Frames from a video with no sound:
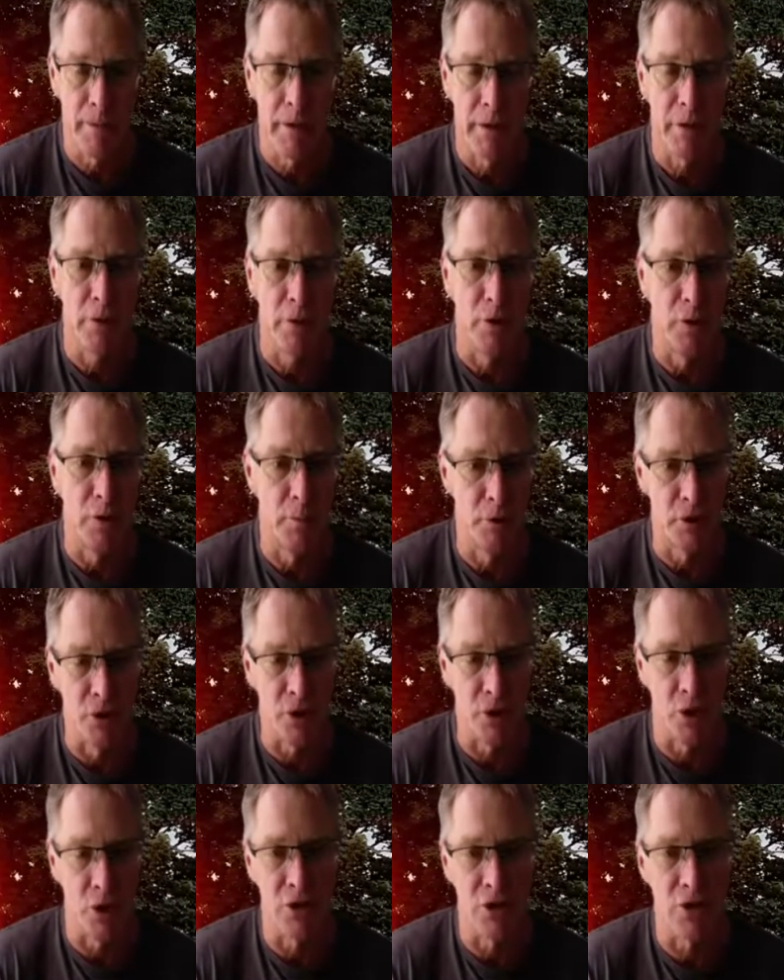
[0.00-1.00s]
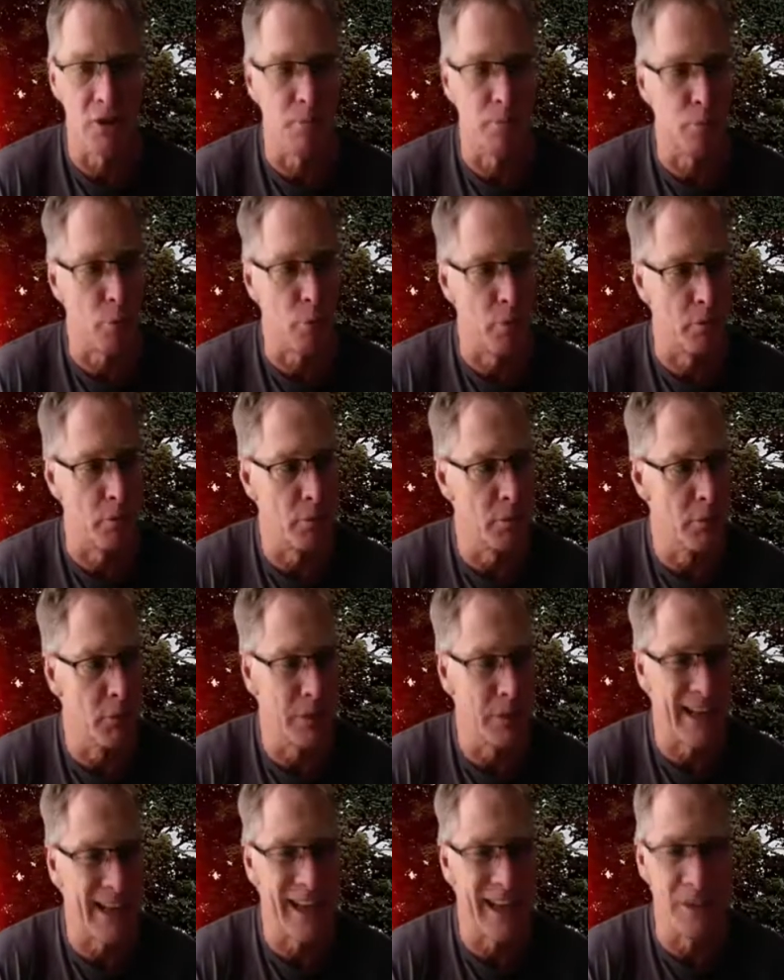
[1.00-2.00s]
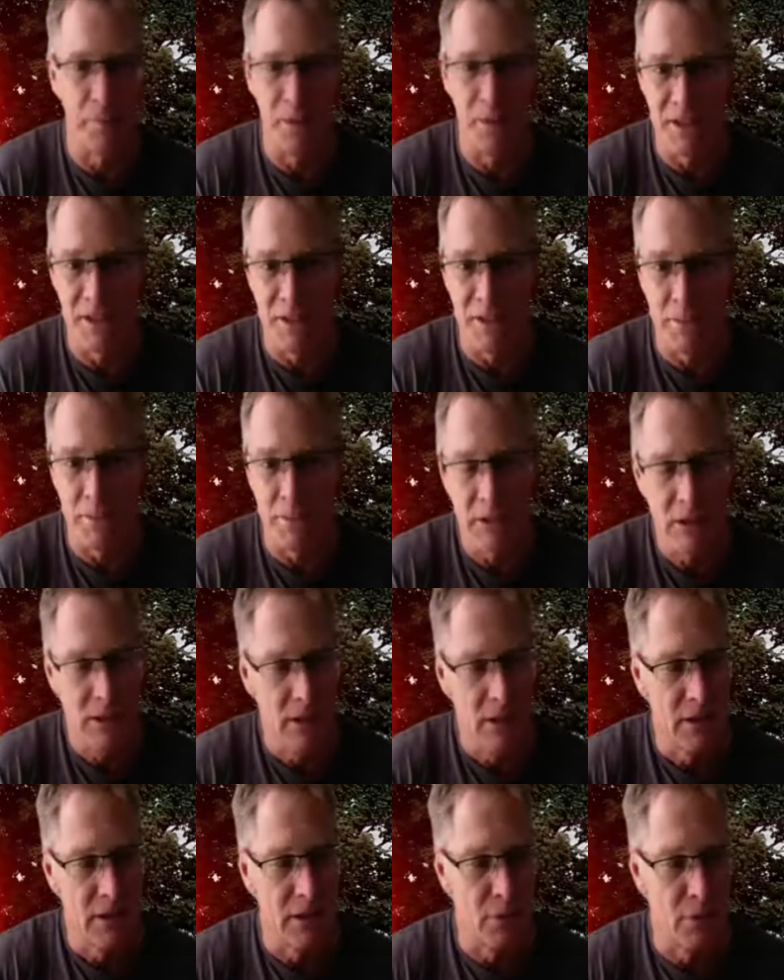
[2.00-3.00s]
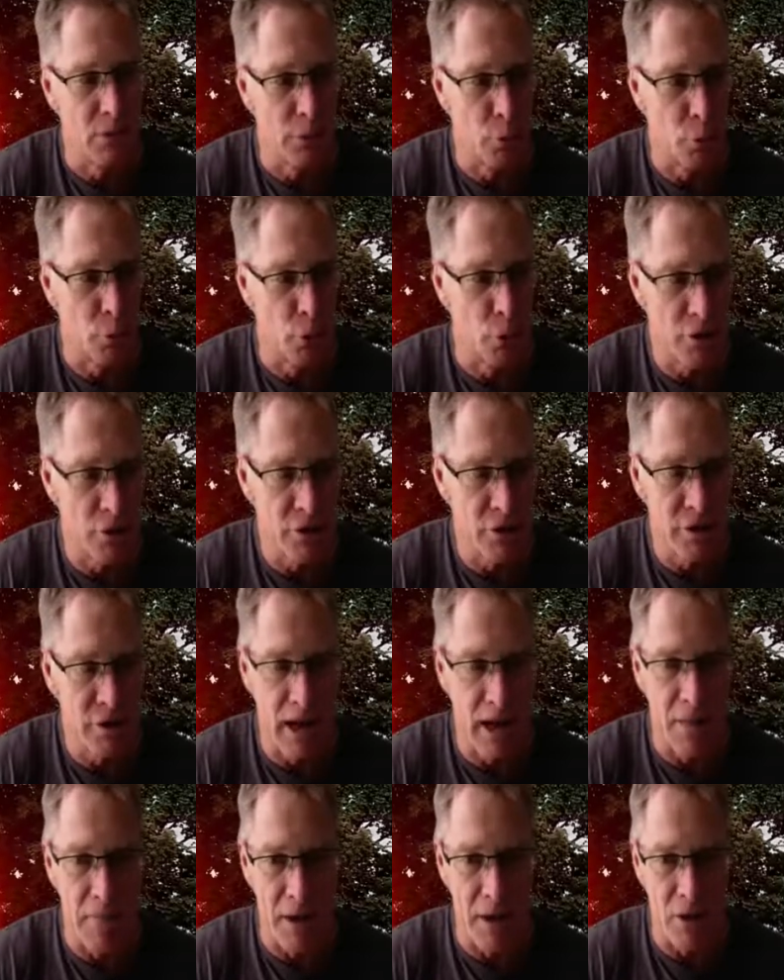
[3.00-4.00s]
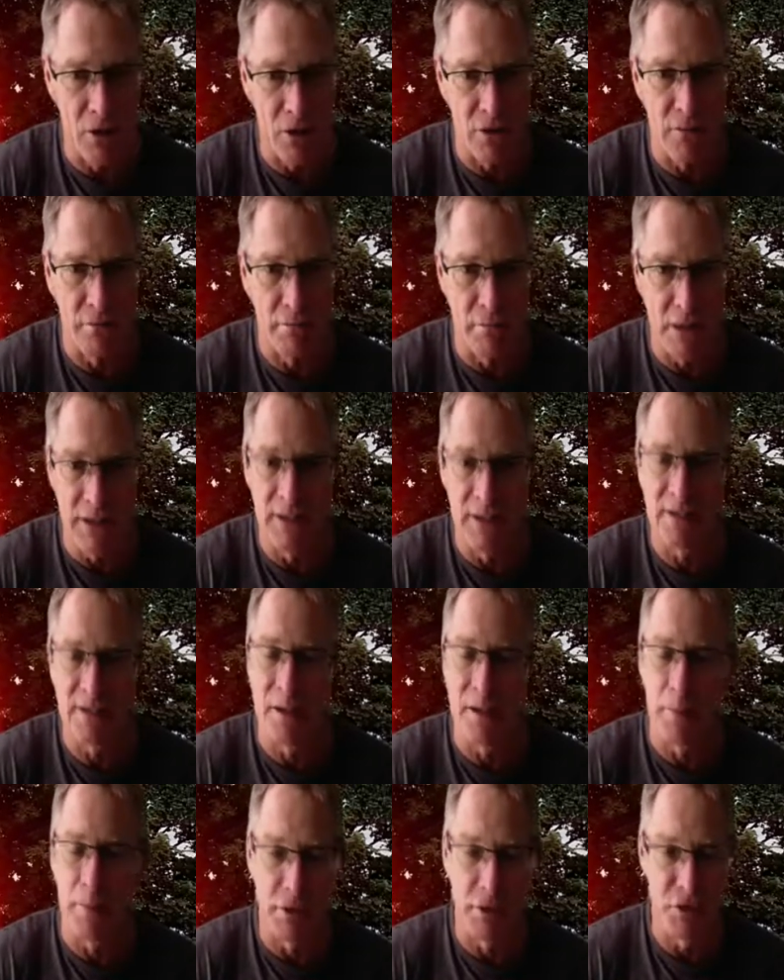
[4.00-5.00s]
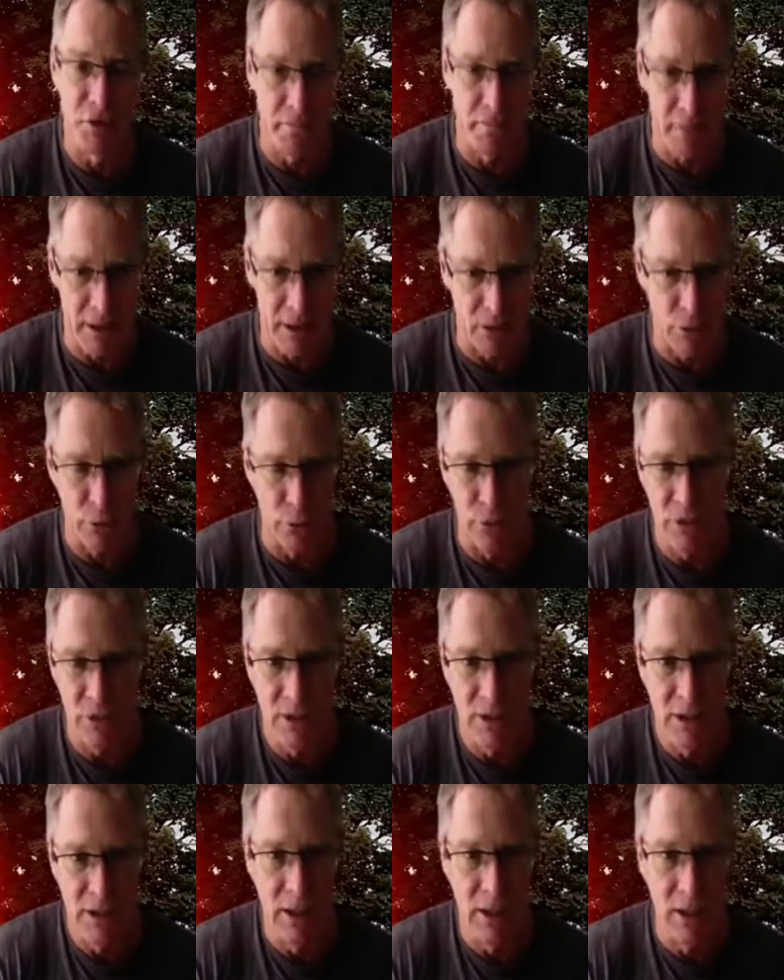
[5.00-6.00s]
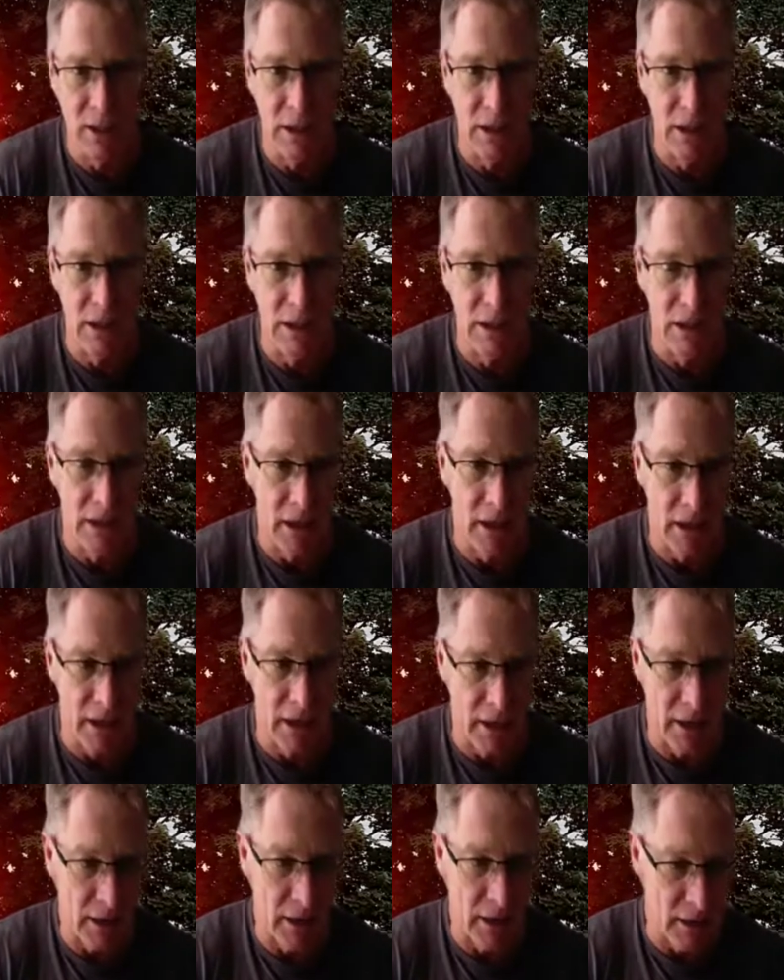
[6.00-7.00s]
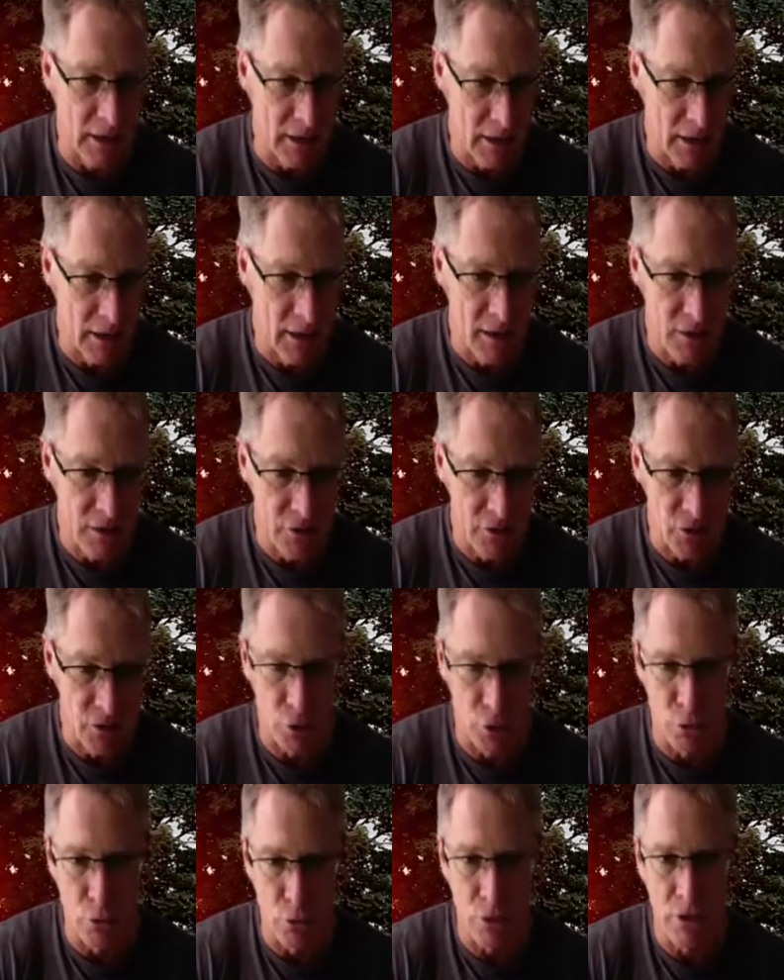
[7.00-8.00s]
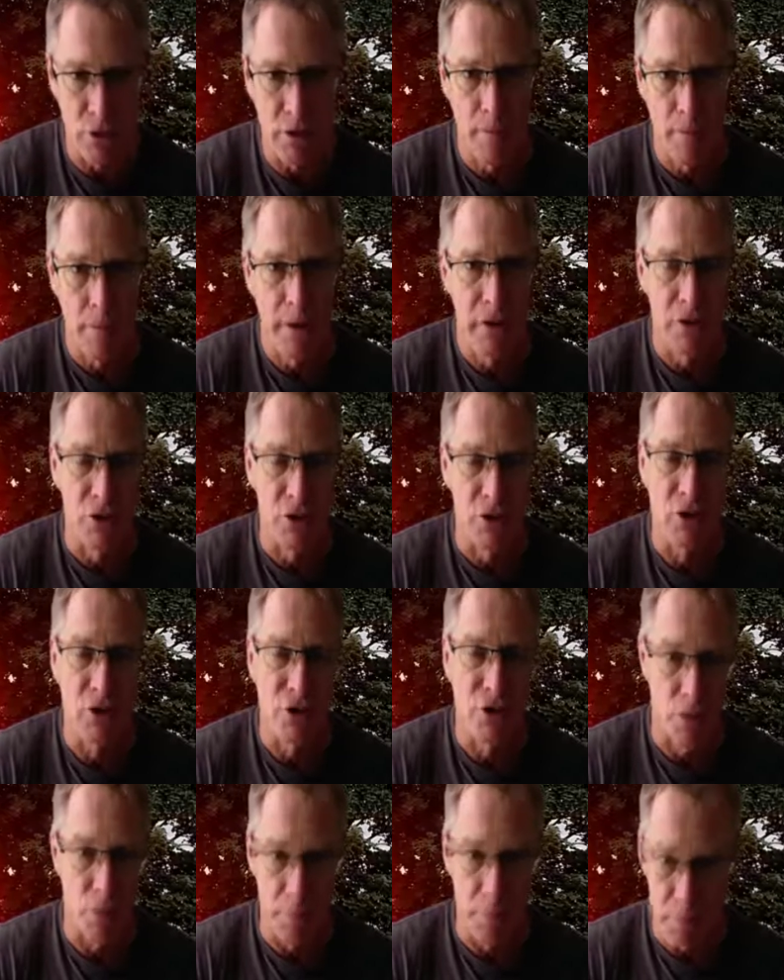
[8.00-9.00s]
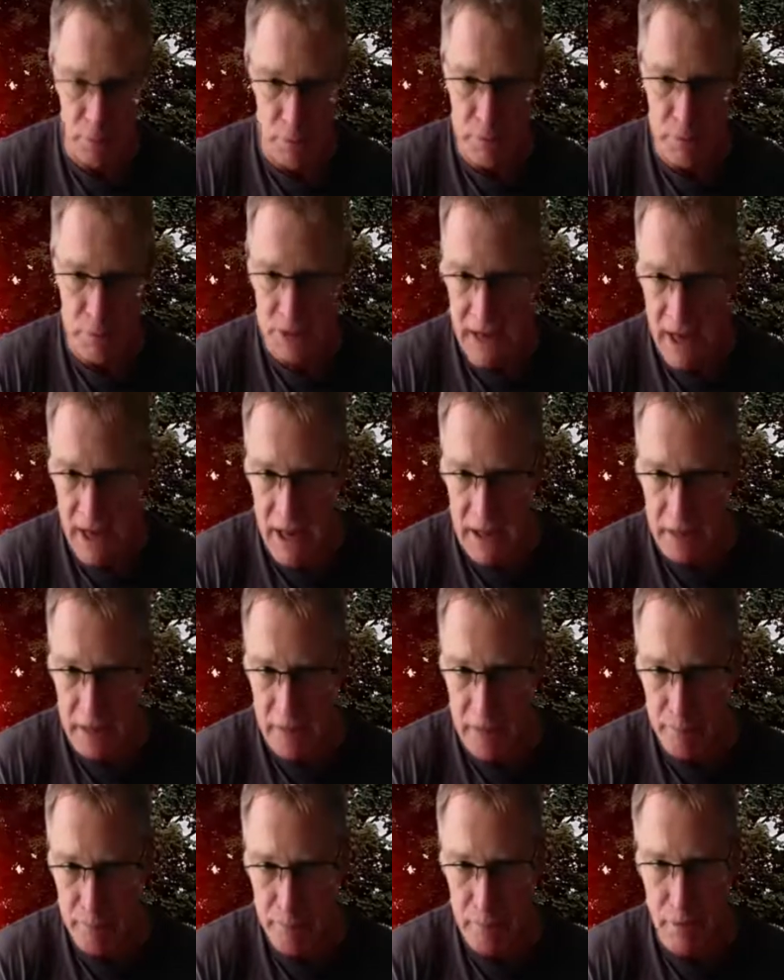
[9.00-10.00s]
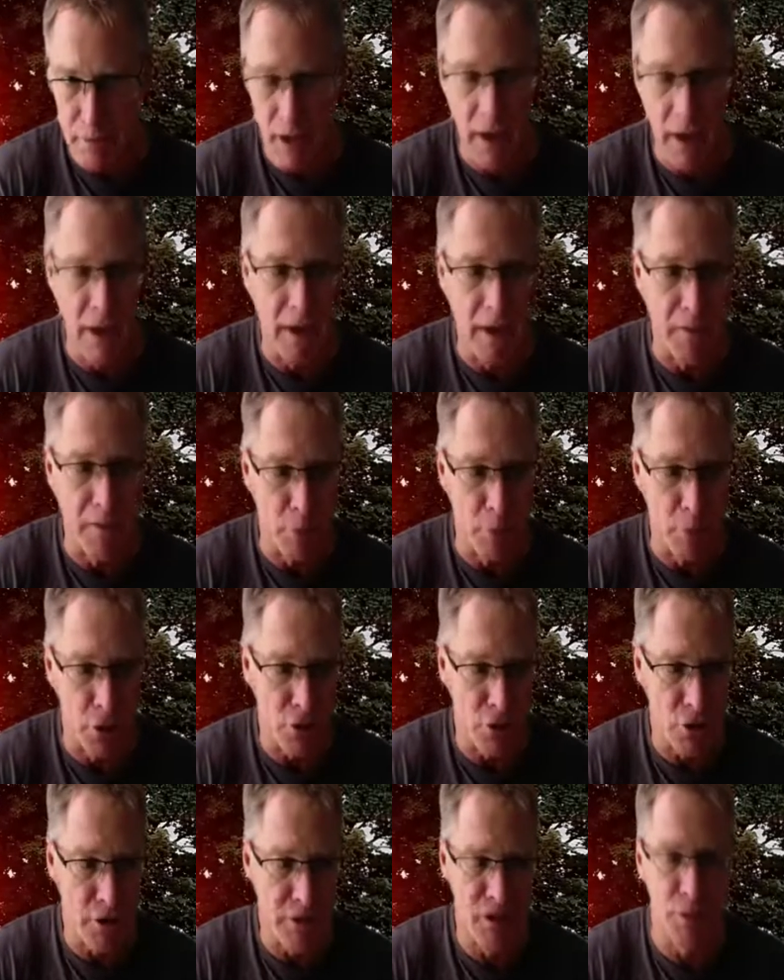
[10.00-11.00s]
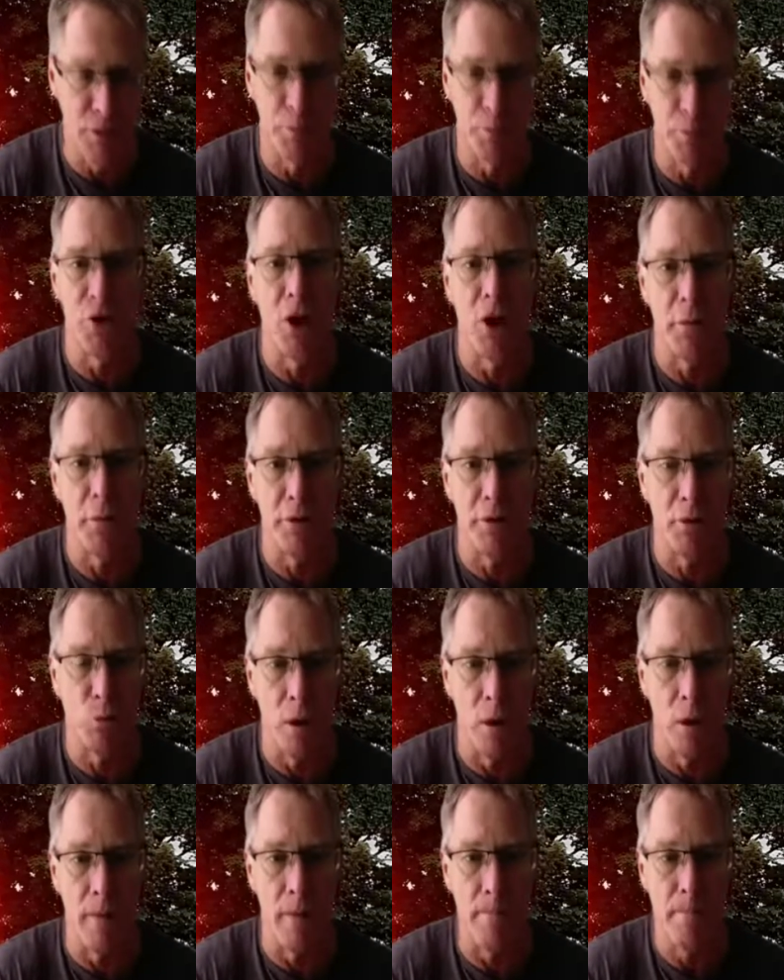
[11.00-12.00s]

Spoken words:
They're going to be toxic probably with aluminium. The word amalgam means a bunch of metals in a tooth to stop it from decaying. And mercury is the predominant one.